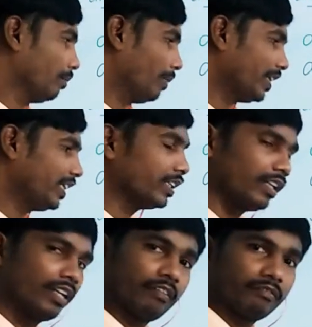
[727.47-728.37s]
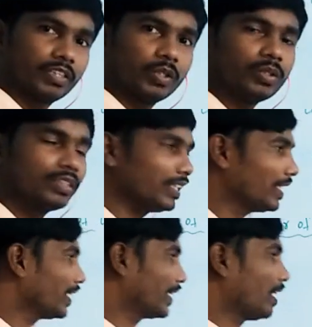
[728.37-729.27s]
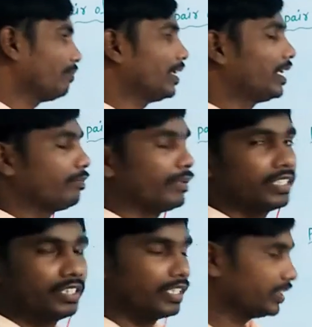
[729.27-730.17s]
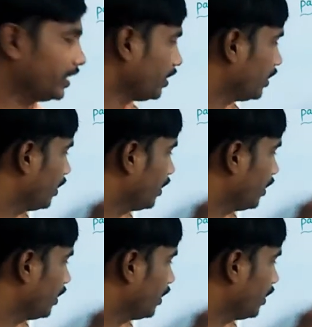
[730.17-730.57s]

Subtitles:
But here, without the graphical representation,